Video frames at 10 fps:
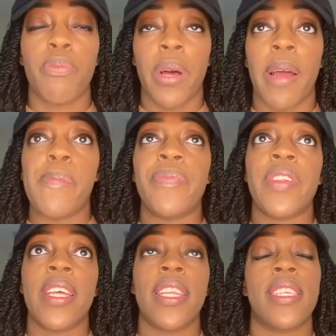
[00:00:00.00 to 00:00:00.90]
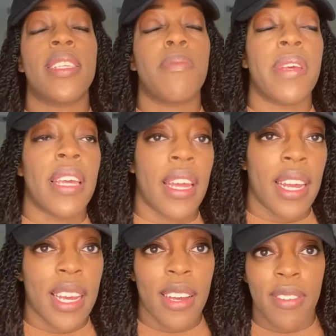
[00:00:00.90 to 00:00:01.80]
But this is the
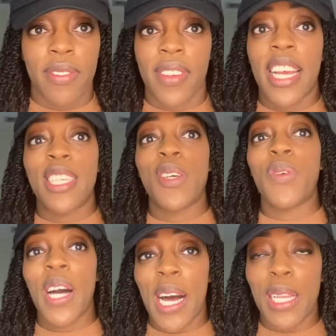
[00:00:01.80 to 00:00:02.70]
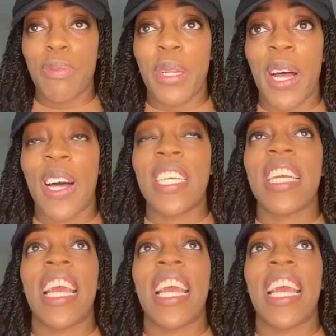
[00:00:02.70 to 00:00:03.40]
beginning of Auntie Wahala blog,